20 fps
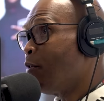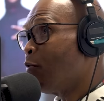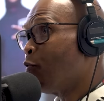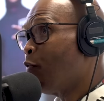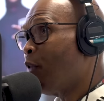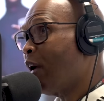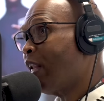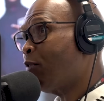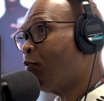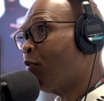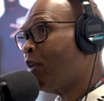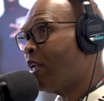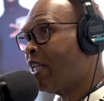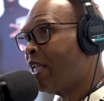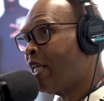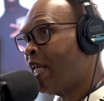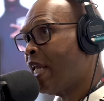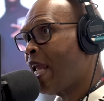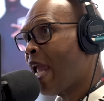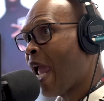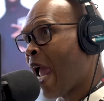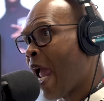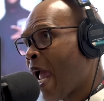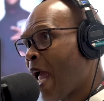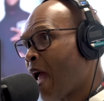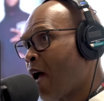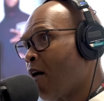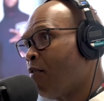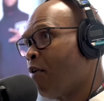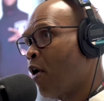What did he
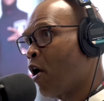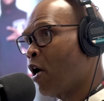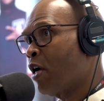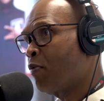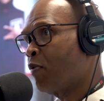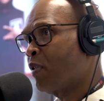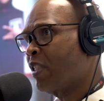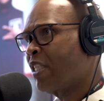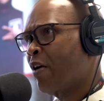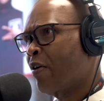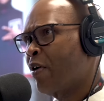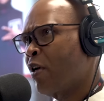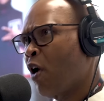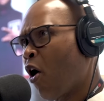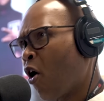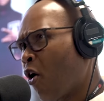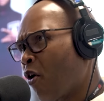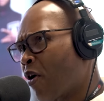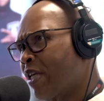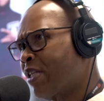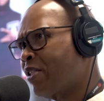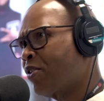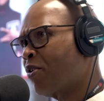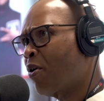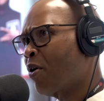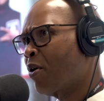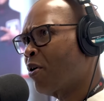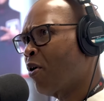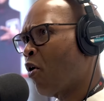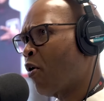have? Was there an artist,
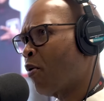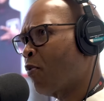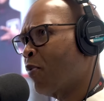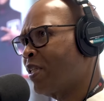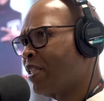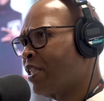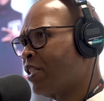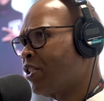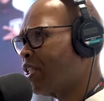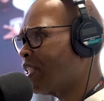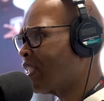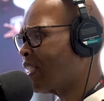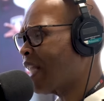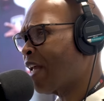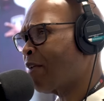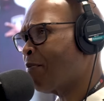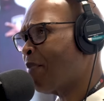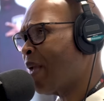or was it just like,